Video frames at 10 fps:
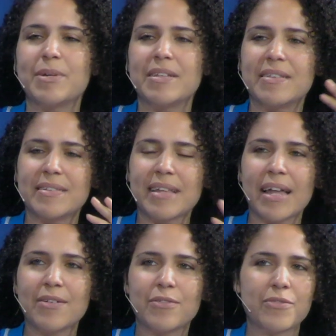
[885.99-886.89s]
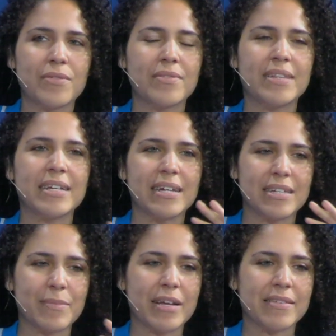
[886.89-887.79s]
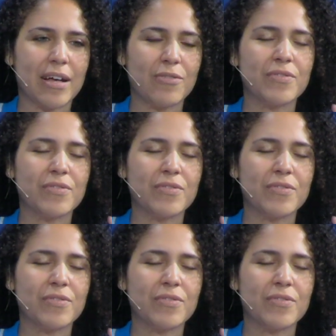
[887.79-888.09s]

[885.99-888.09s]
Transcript: instead of thinking to myself,